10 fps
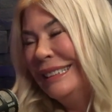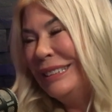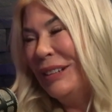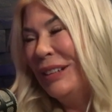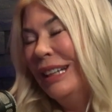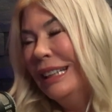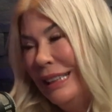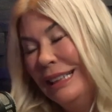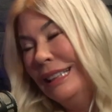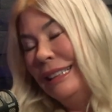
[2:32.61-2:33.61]
So
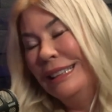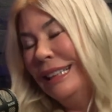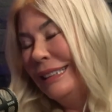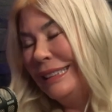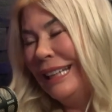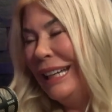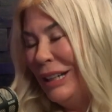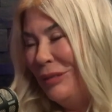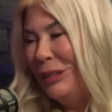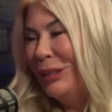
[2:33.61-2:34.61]
the next day
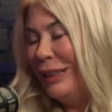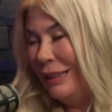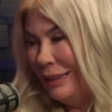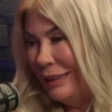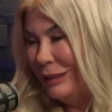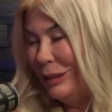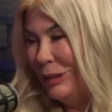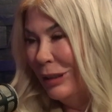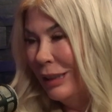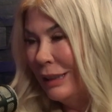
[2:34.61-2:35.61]
I flew to New
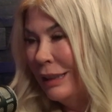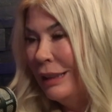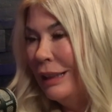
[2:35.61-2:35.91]
York.